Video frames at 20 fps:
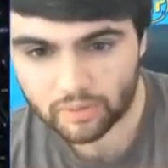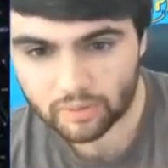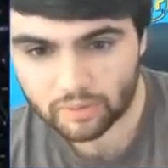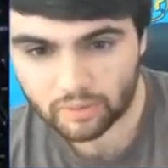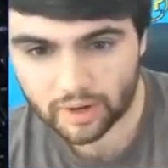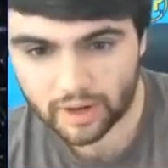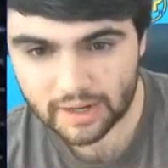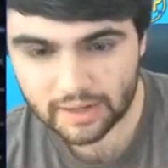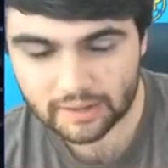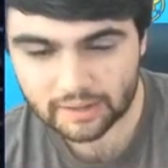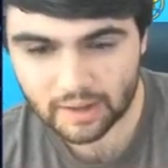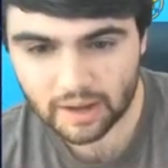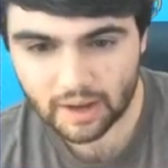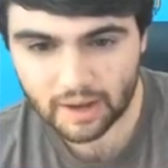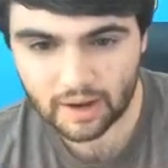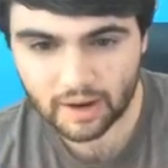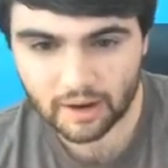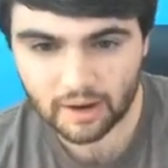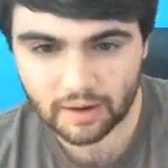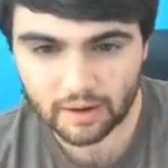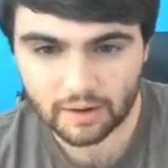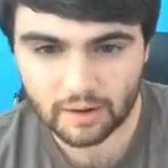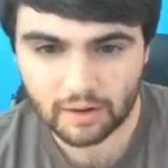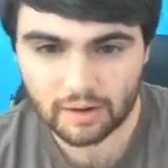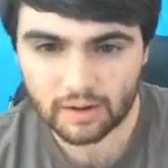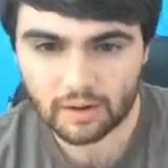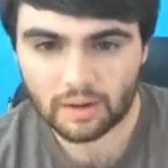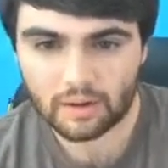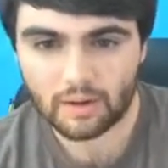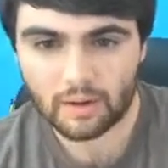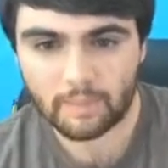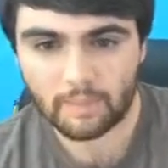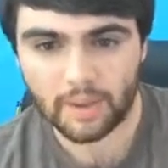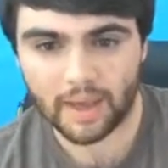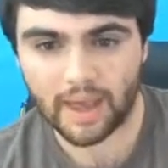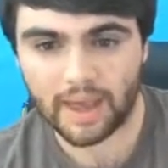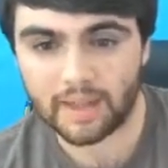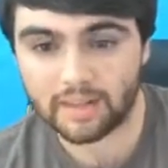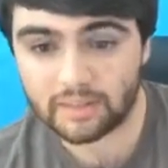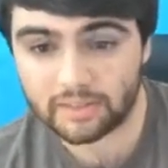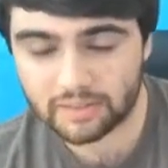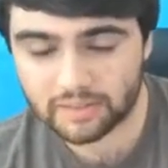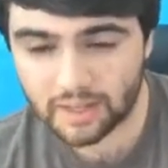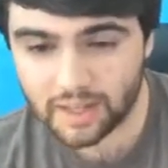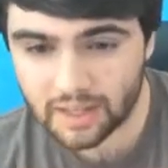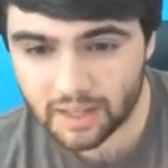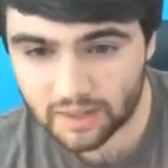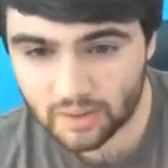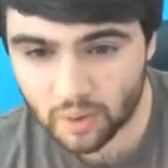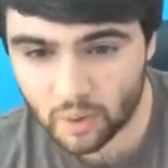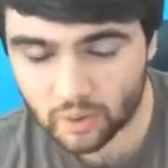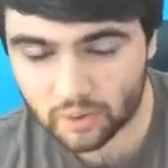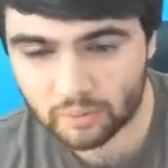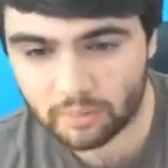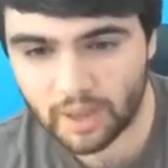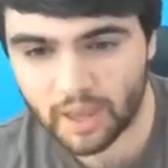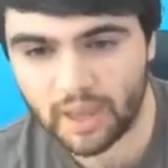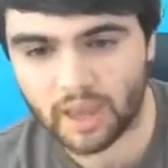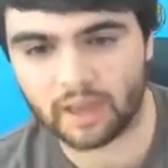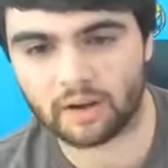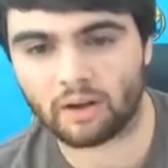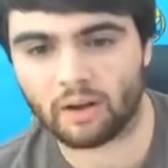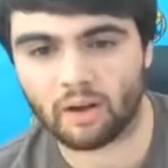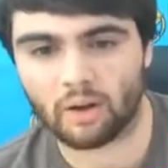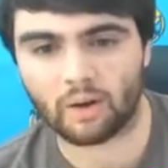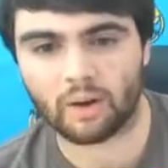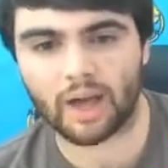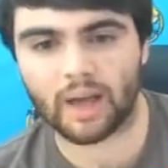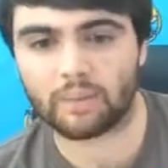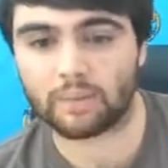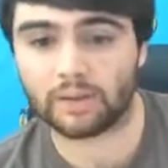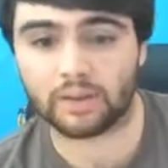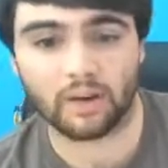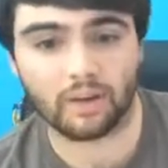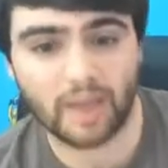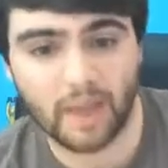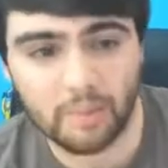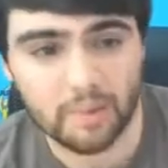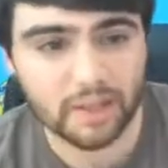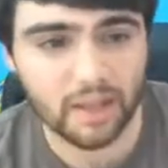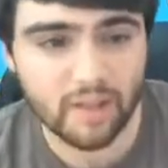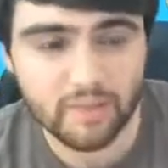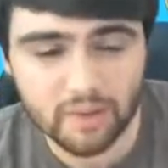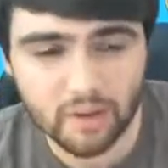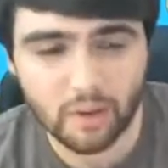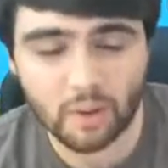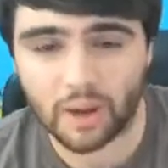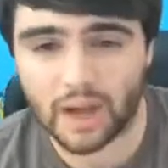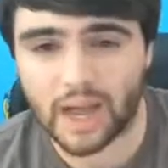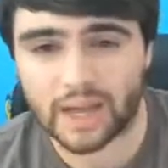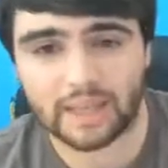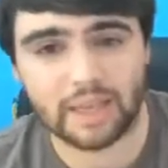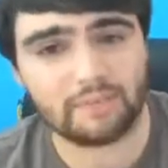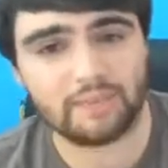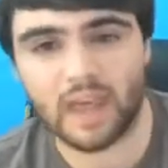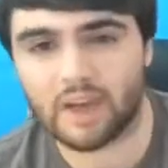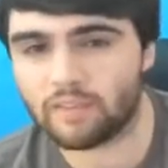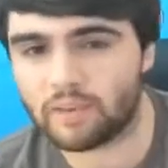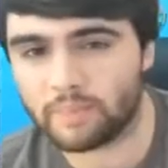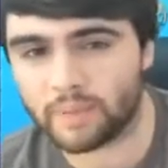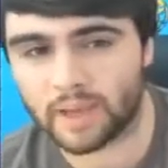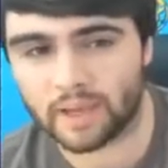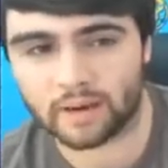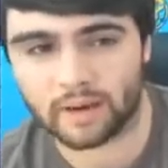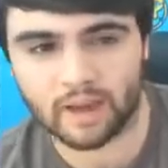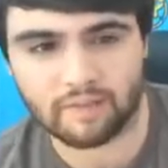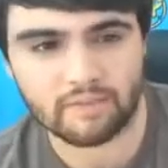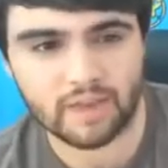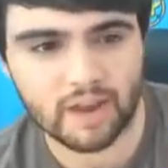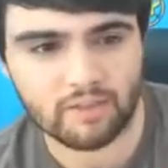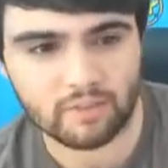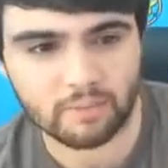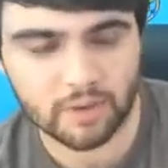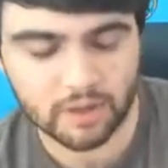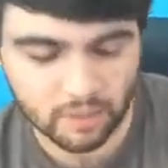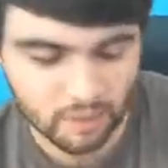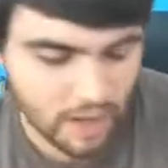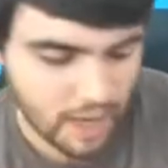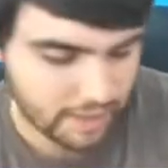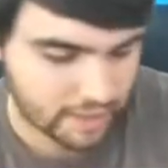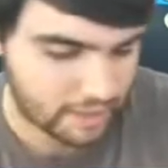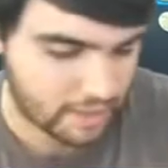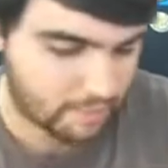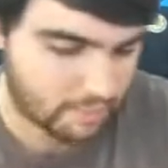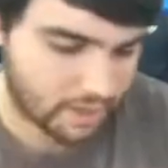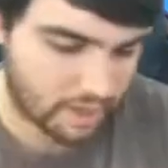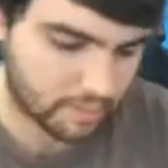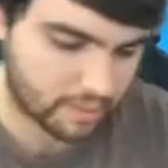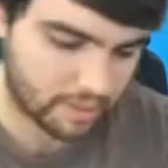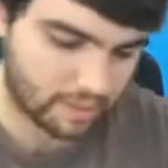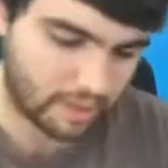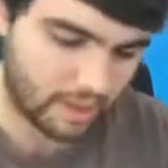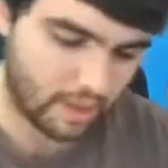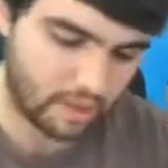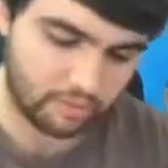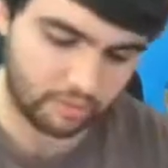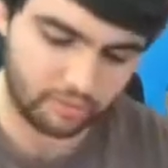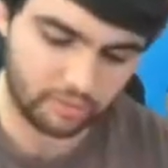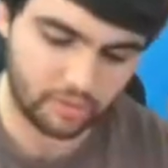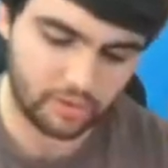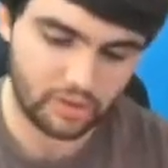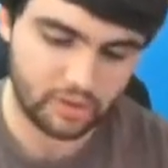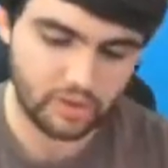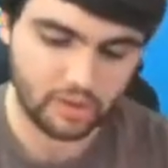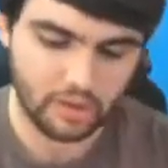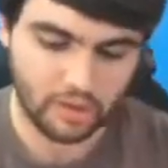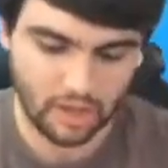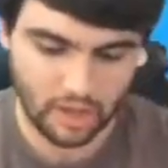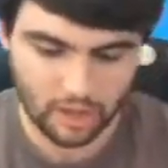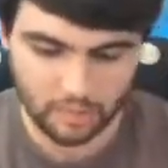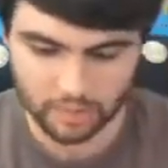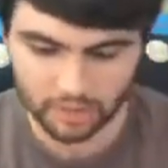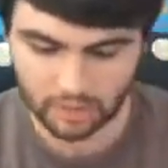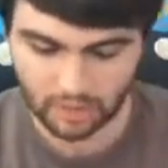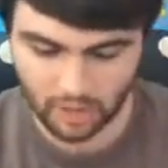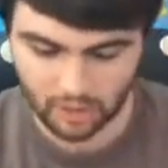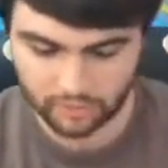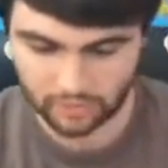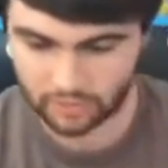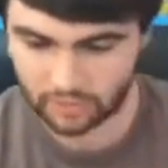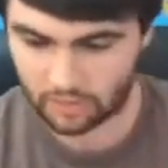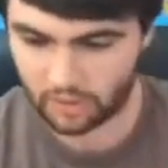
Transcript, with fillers: right there. Penn's ticket holder, man. Oh, I, you know, I would love to go to hockey. I've never been. I've never been to hockey, but I would love, I would love to